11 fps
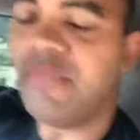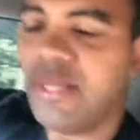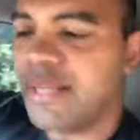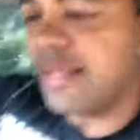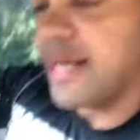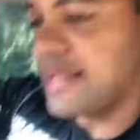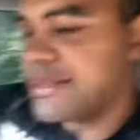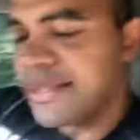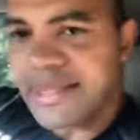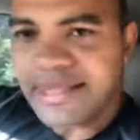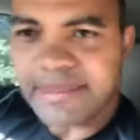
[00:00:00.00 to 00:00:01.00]
that
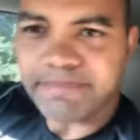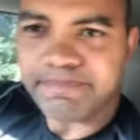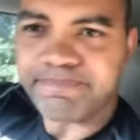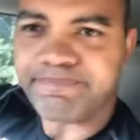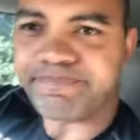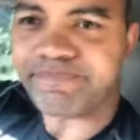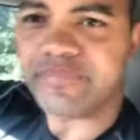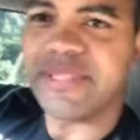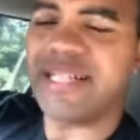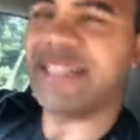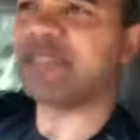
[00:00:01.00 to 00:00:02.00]
I
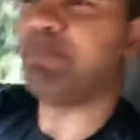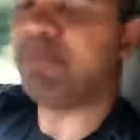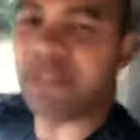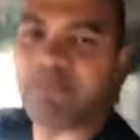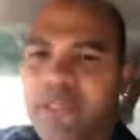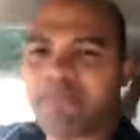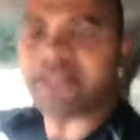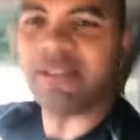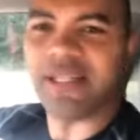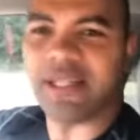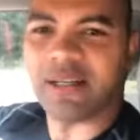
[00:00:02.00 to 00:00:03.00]
got this pretty big
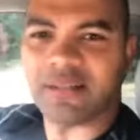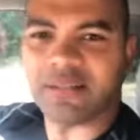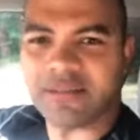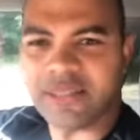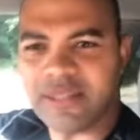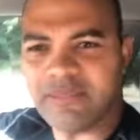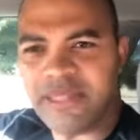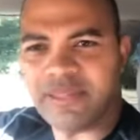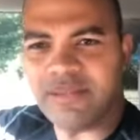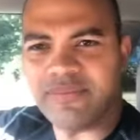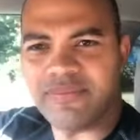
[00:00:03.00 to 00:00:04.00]
glare. Let me
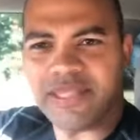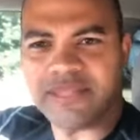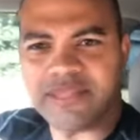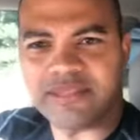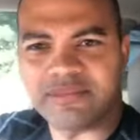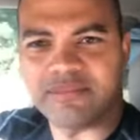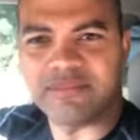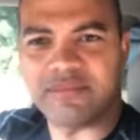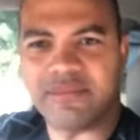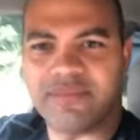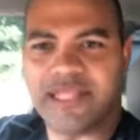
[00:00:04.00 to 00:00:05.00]
know if
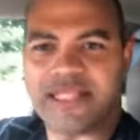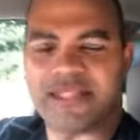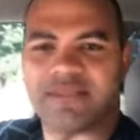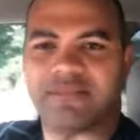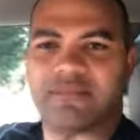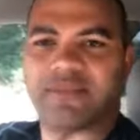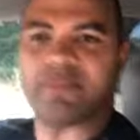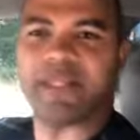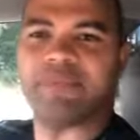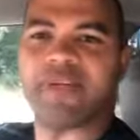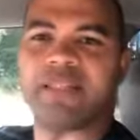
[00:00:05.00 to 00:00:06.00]
you guys are
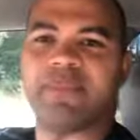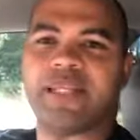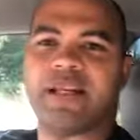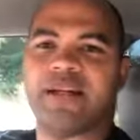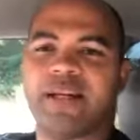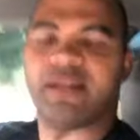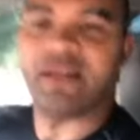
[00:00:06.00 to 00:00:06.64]
being affected by that or not.